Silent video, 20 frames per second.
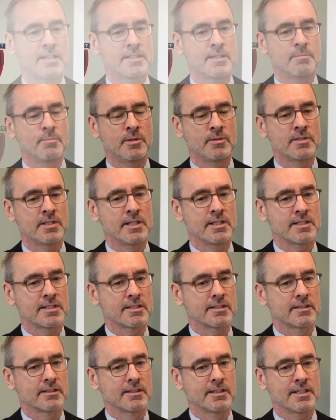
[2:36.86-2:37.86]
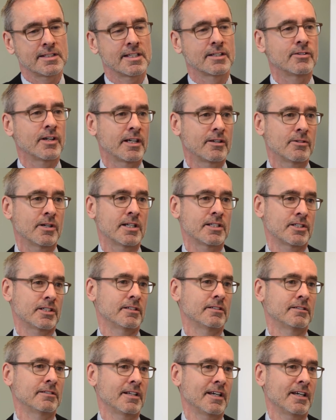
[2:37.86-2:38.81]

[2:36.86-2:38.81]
suppose that's a great question.